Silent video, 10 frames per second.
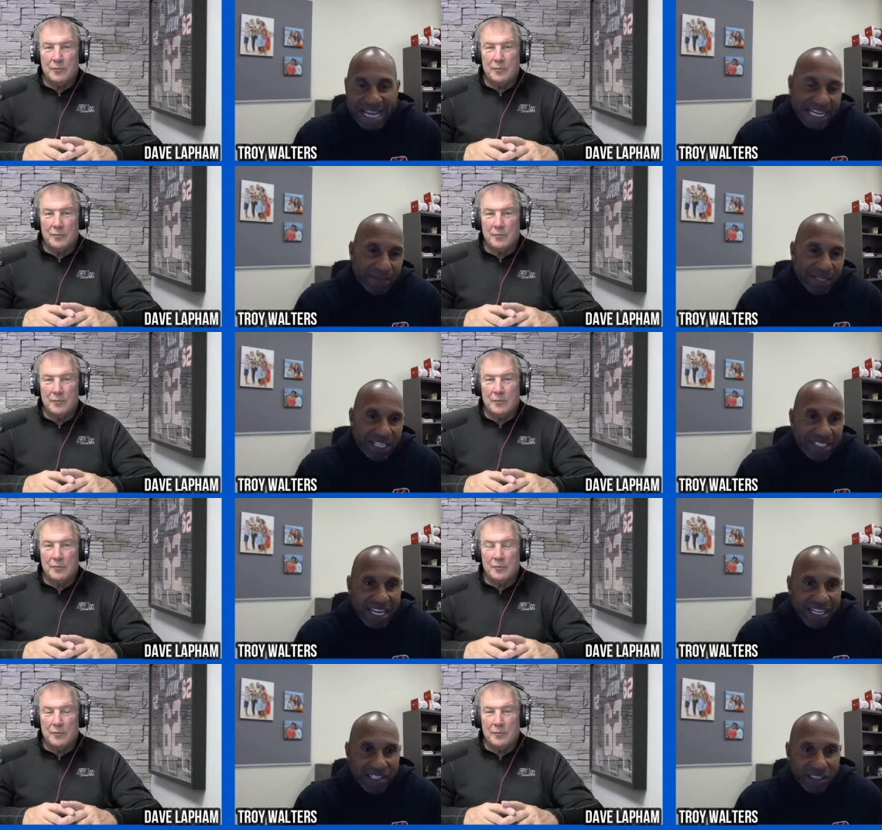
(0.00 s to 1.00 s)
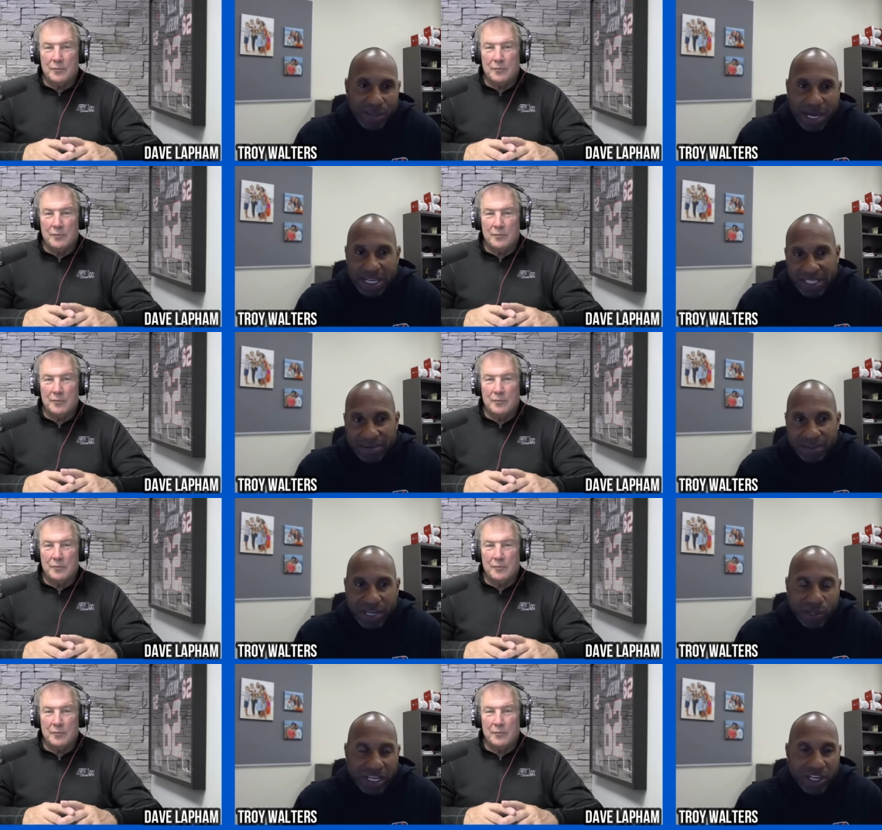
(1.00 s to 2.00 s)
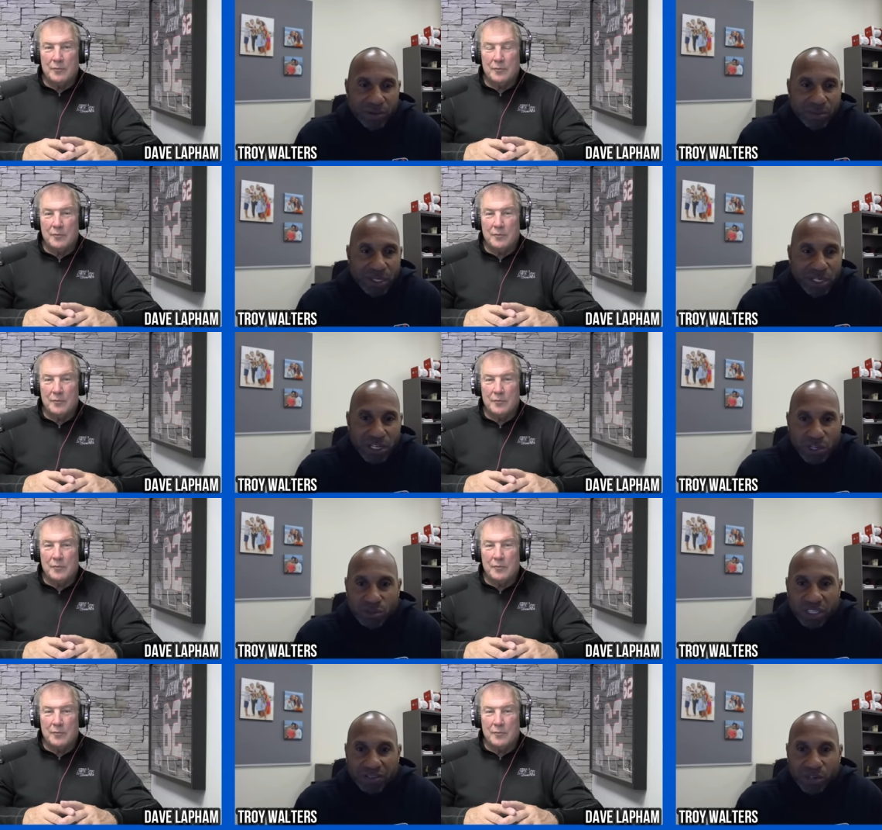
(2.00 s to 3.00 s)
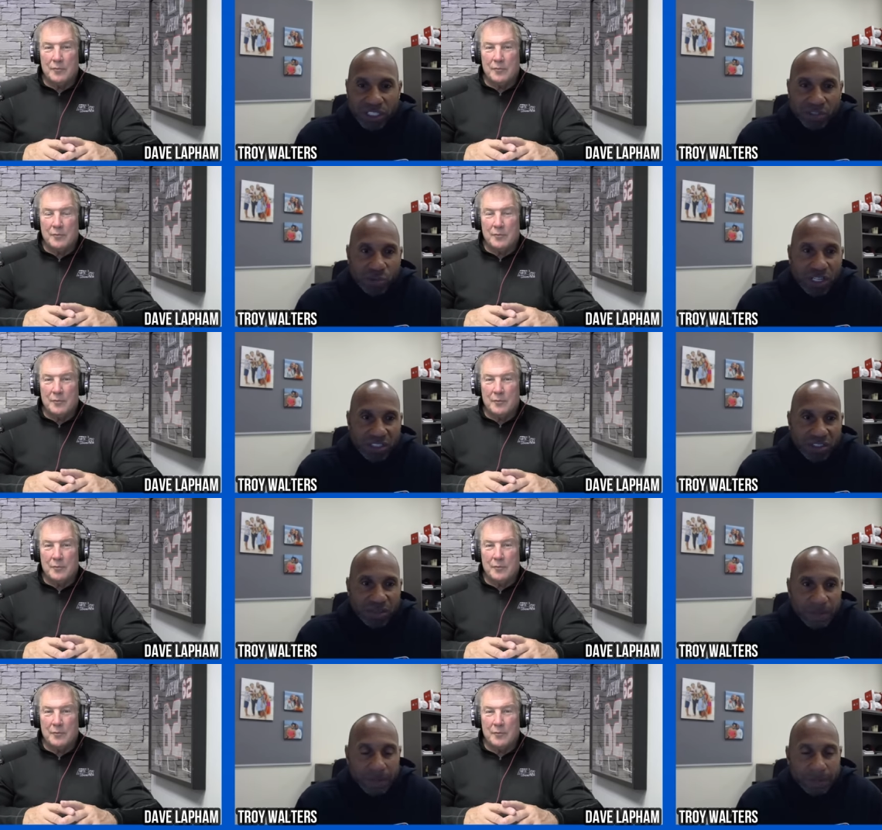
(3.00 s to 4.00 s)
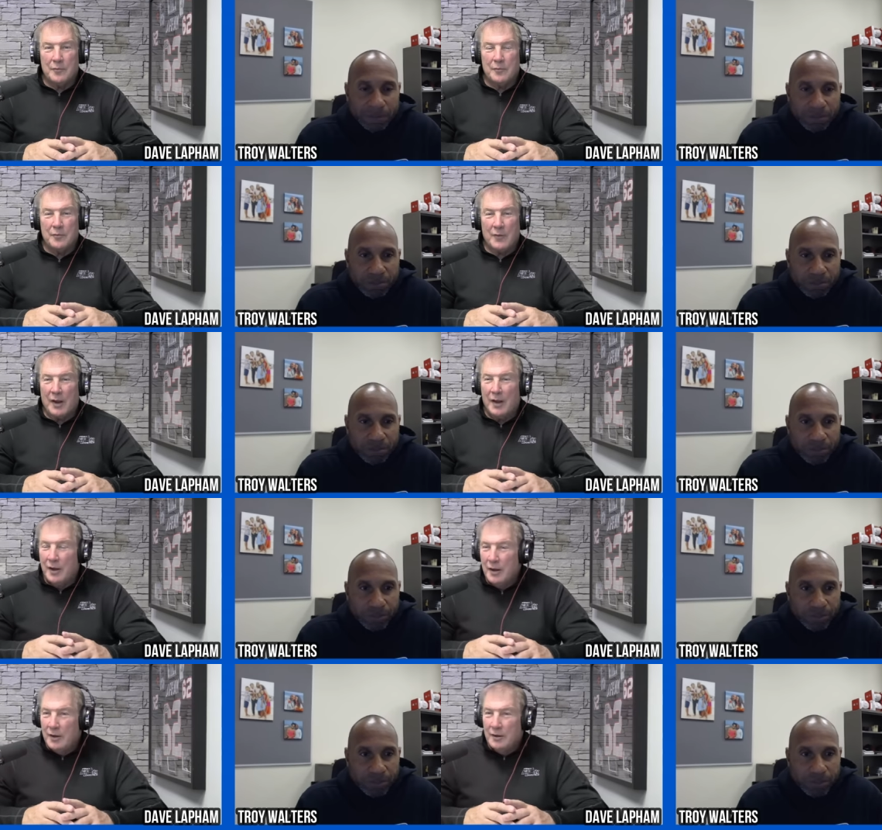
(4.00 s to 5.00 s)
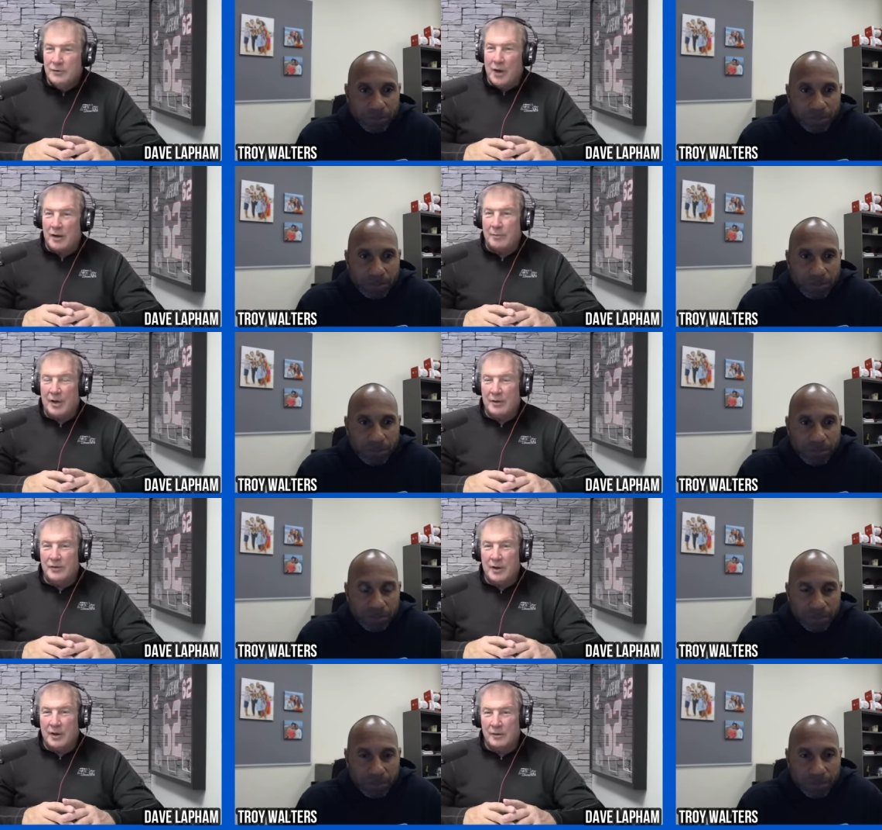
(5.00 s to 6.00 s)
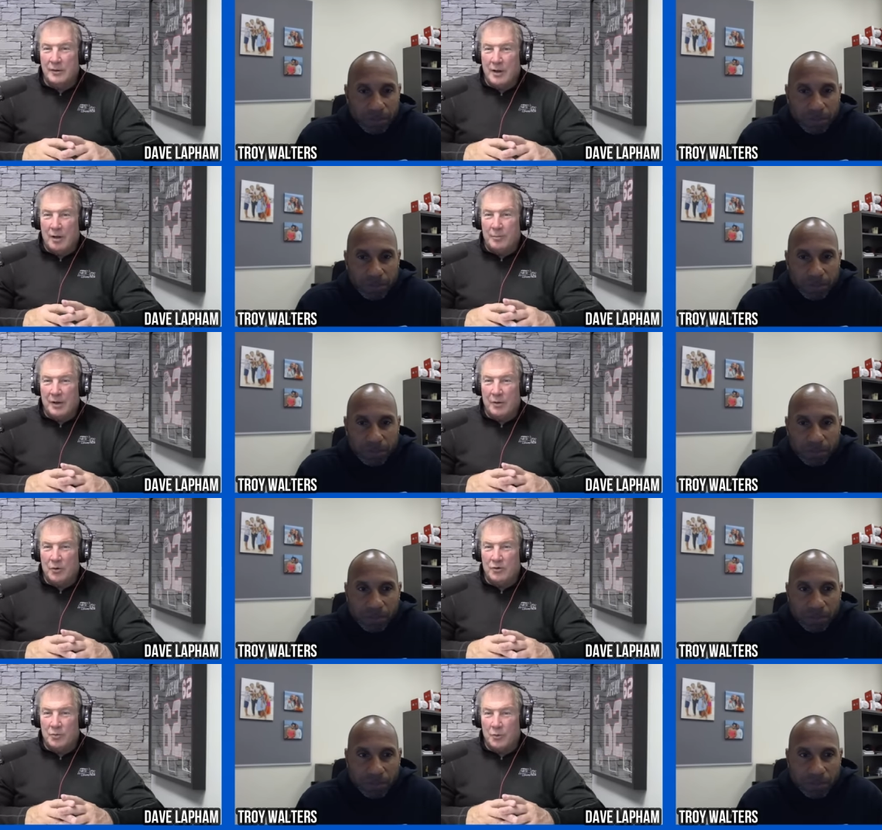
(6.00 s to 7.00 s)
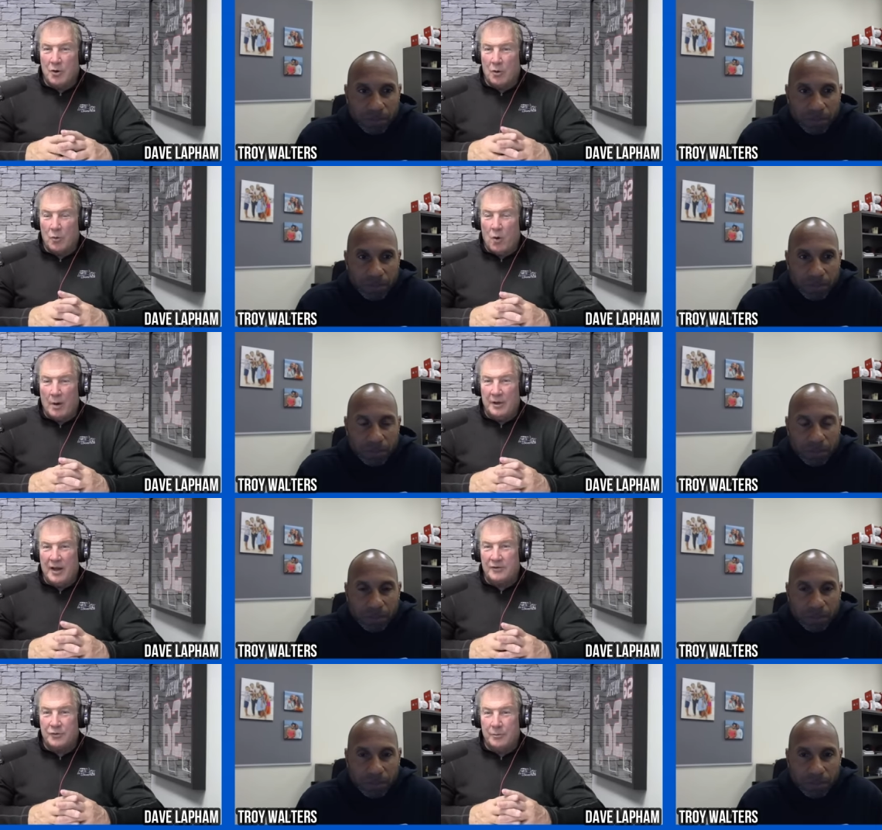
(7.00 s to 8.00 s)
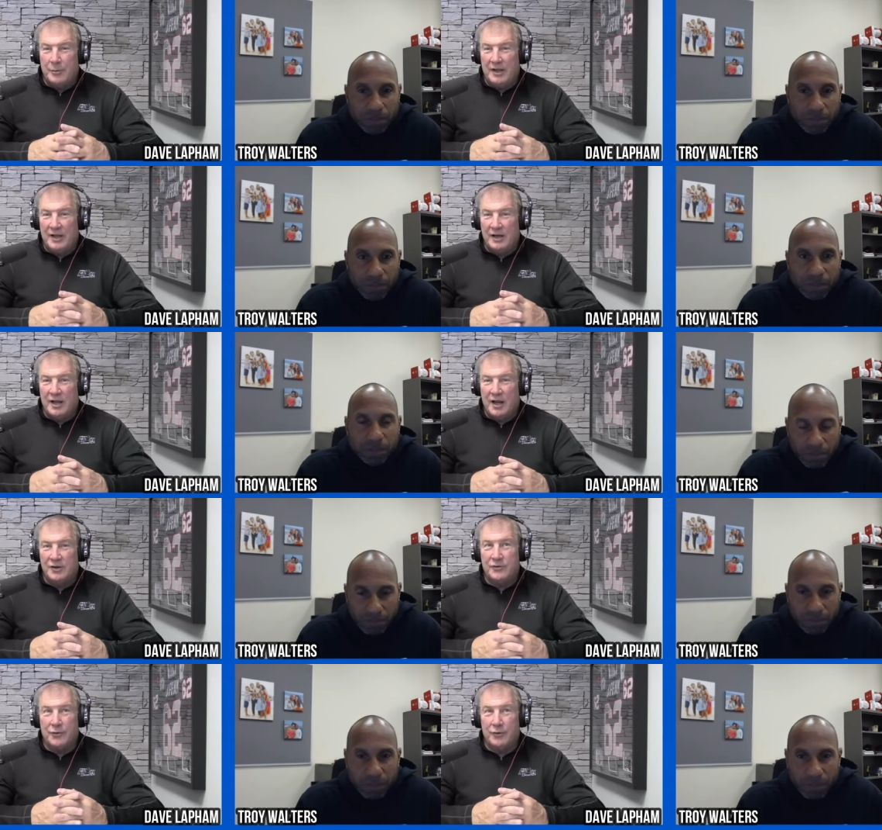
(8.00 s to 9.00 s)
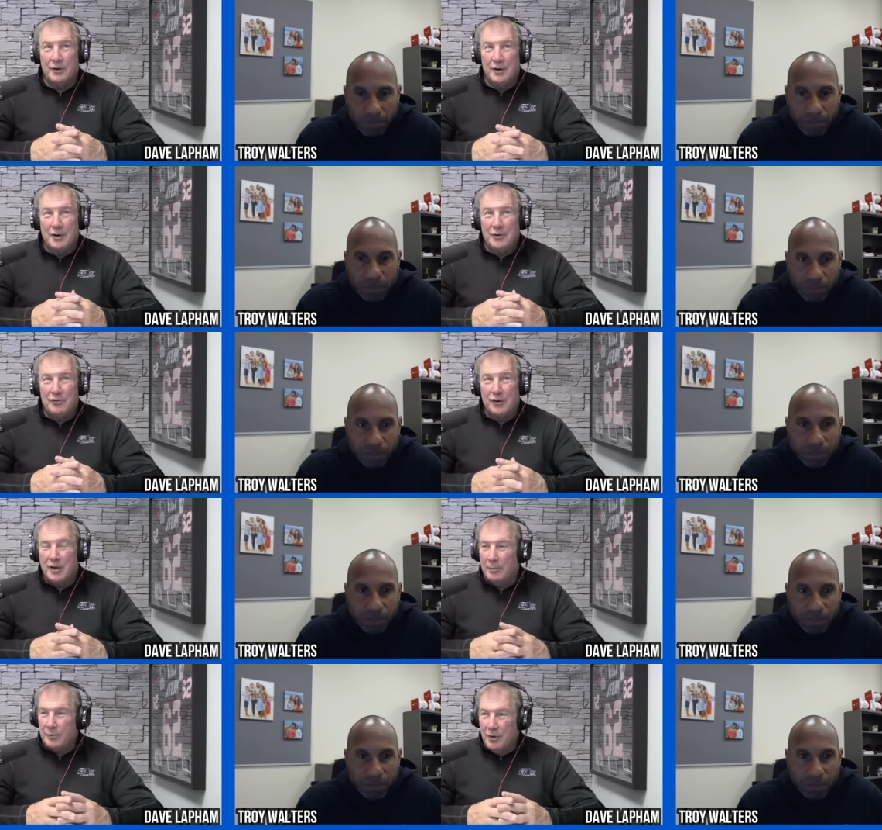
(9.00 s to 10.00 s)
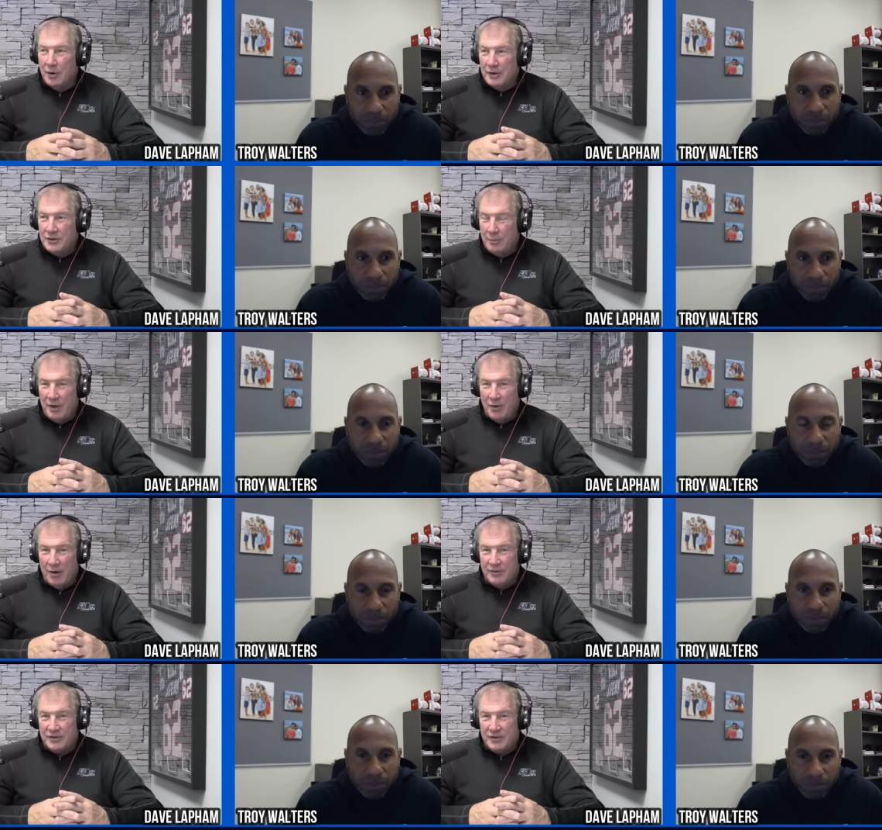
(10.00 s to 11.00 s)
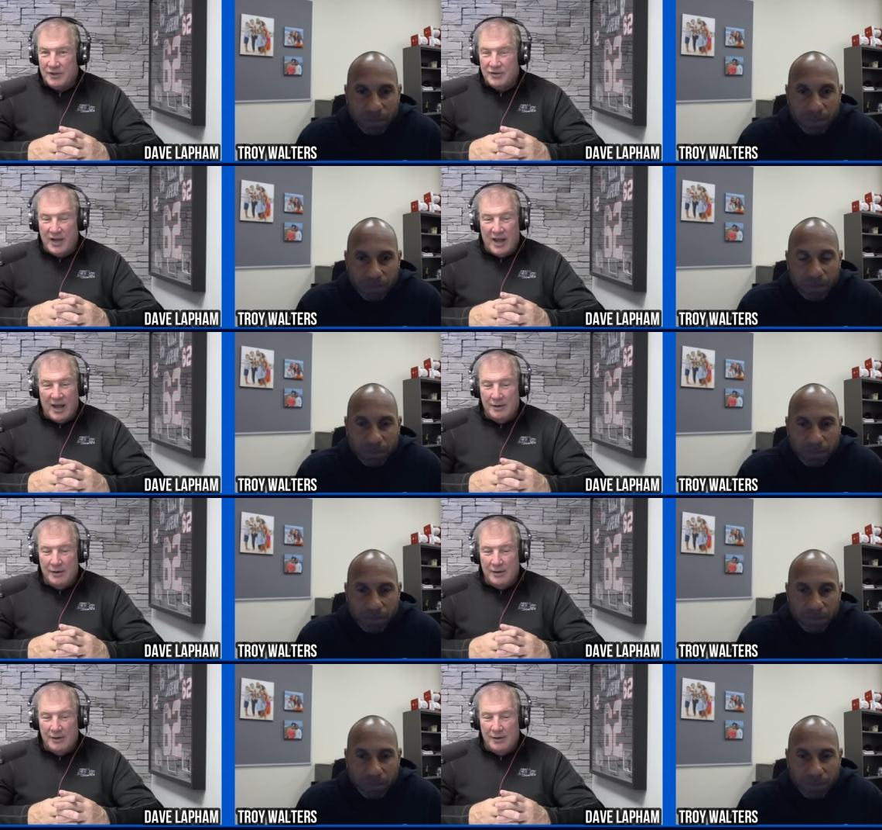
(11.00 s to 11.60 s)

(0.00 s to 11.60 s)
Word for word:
Speaker 1: coming in taking their spot they, they want to help who's ever on this roster talk about uh,
Speaker 2: how big it was when kwamie lassiter made that catch for for a couple yards i mean obviously his dad